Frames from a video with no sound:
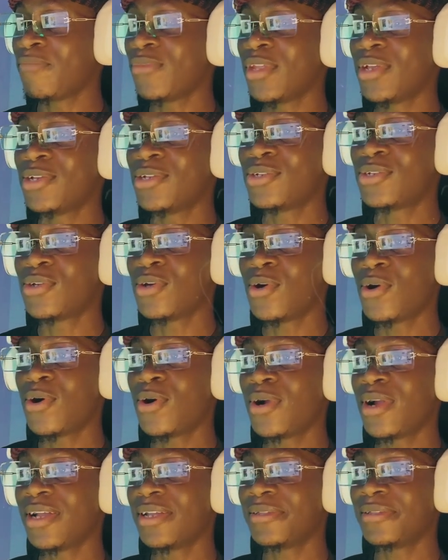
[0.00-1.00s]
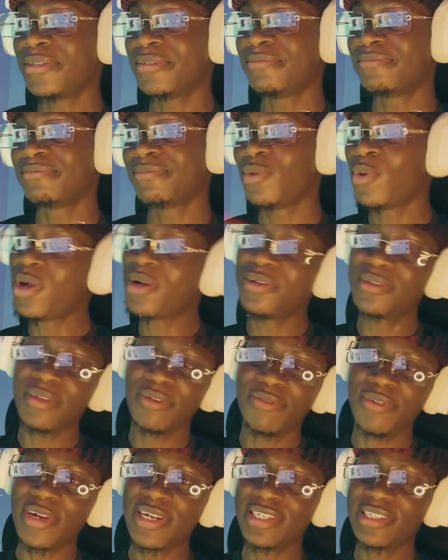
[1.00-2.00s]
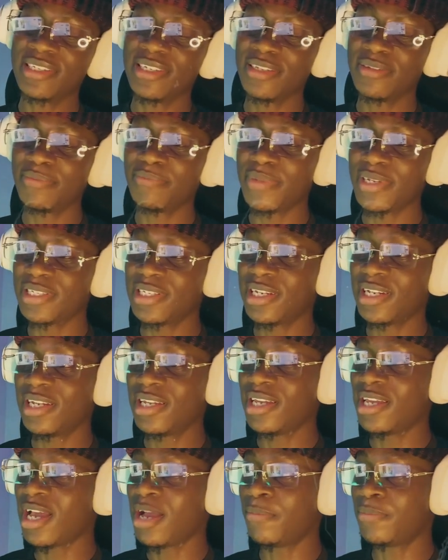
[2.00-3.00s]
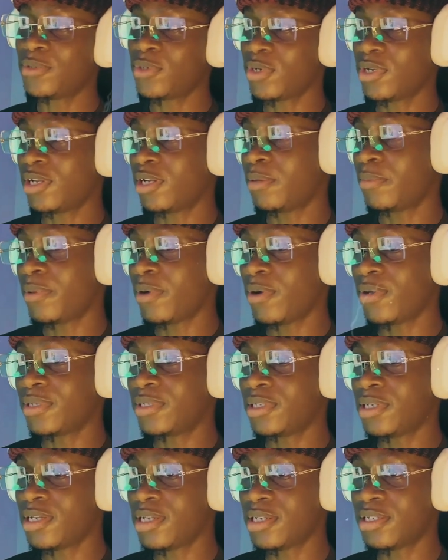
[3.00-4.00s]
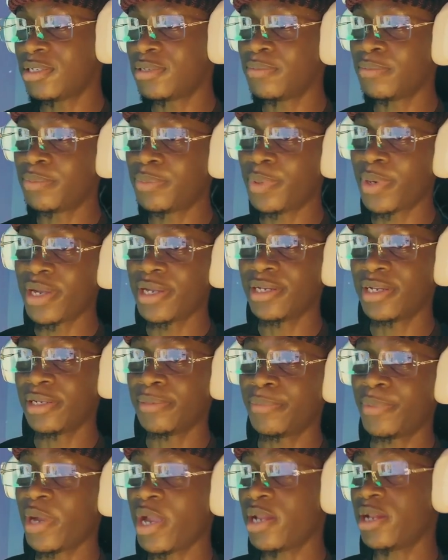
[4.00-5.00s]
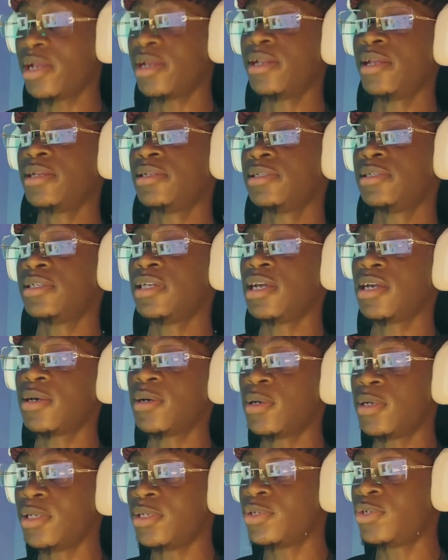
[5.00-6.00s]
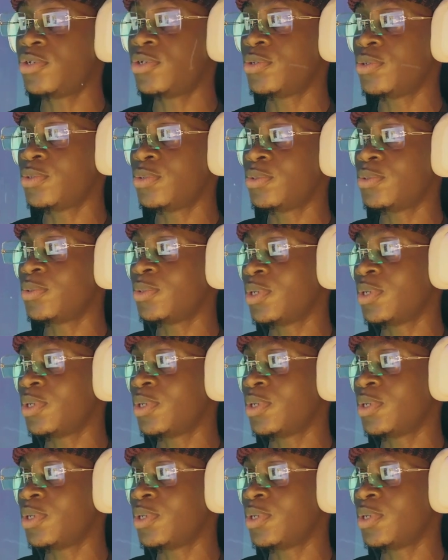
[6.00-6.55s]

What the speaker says: So, well, the first thing basically I'm talking about is brand and brand identity according to